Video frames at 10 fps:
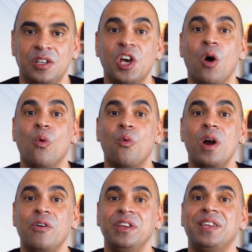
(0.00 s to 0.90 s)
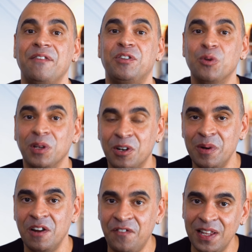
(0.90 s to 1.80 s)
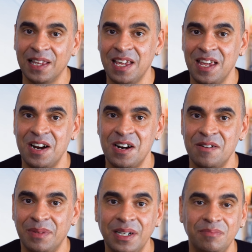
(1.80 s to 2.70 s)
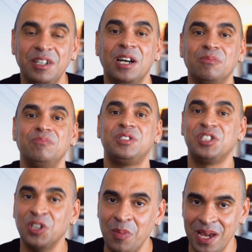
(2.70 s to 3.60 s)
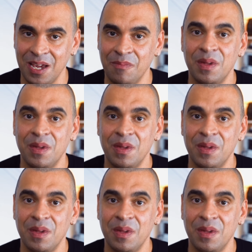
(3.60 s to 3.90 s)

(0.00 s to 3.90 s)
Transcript: So we're going to have to do a little bit of fiddling here, but it's no biggie.